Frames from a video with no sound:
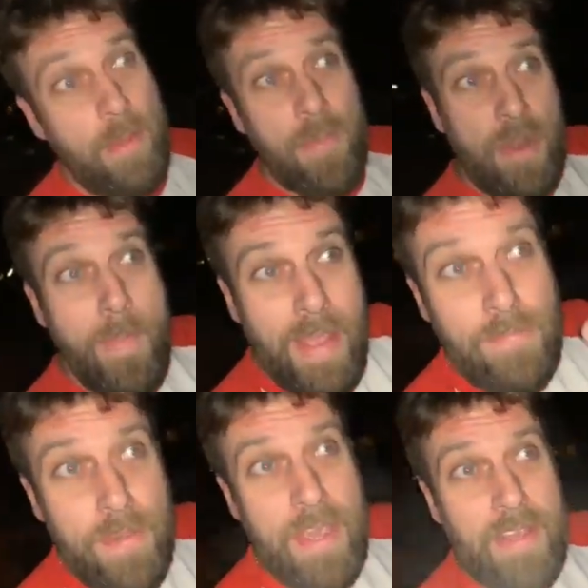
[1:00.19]
But the main
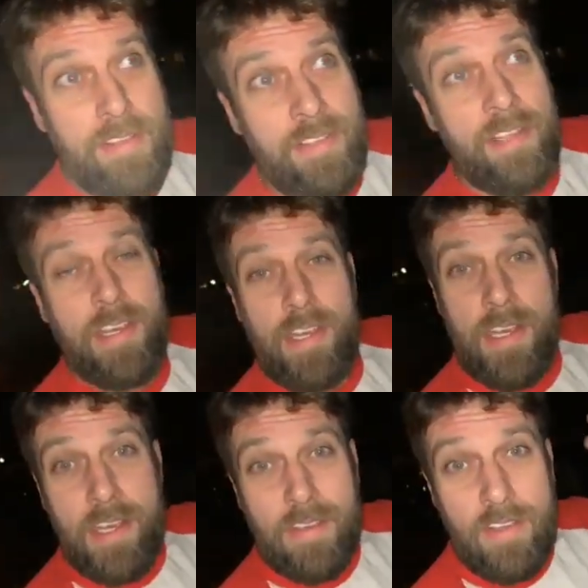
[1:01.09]
thing is,
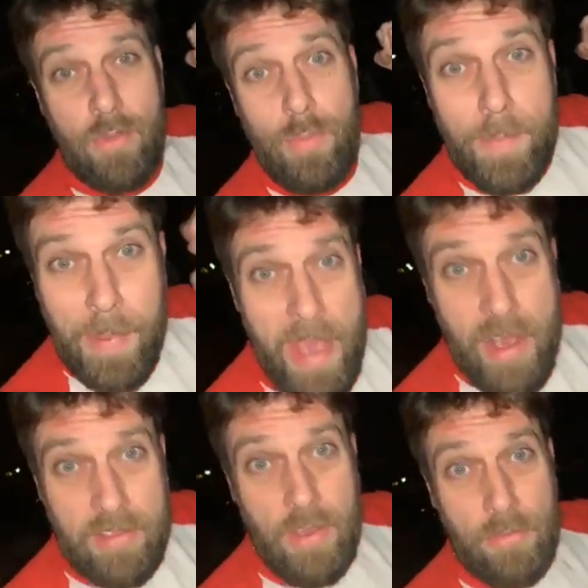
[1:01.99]
is that we be
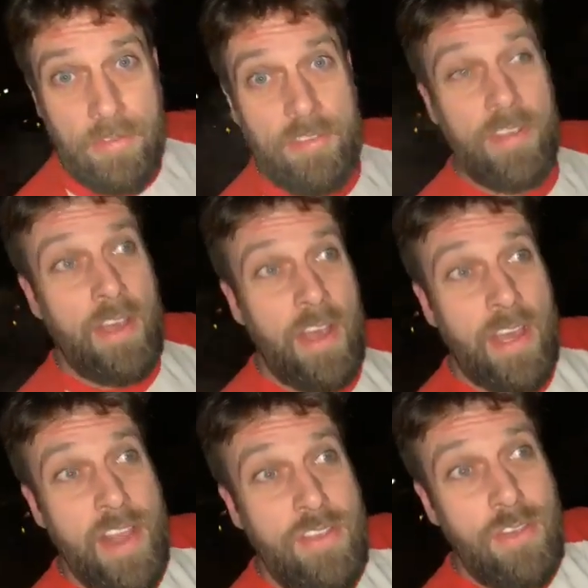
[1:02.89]
ourselves.
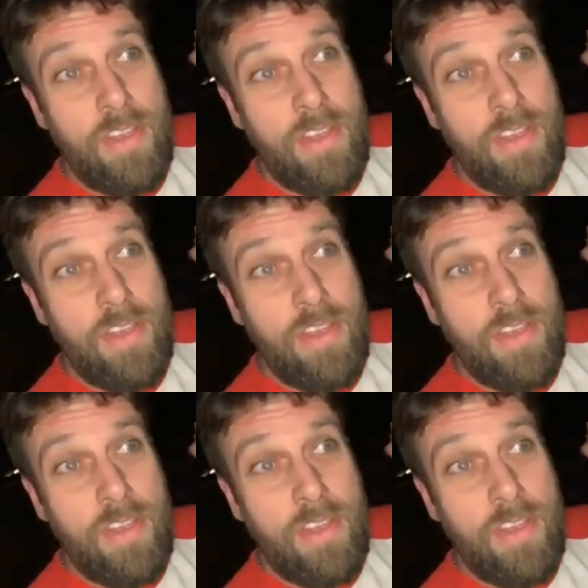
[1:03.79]
And then you